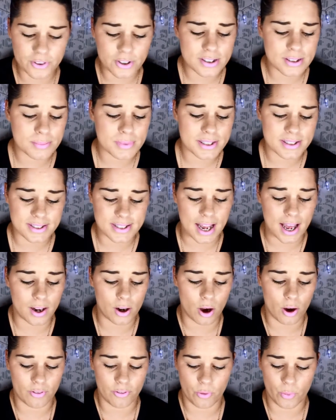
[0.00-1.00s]
first I'm going to start
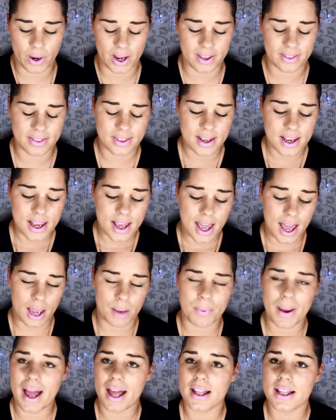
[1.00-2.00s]
off with a
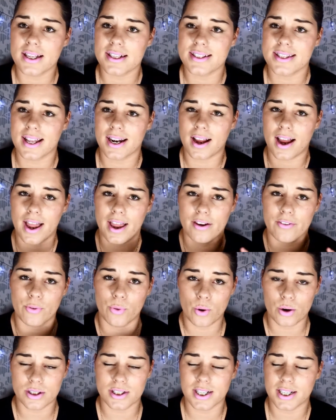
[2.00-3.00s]
palette that I have
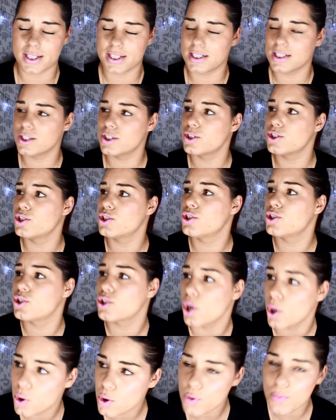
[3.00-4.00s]
wanted
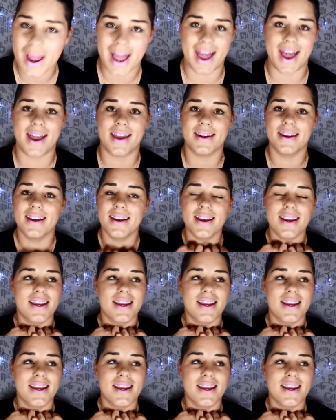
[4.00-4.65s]
so bad.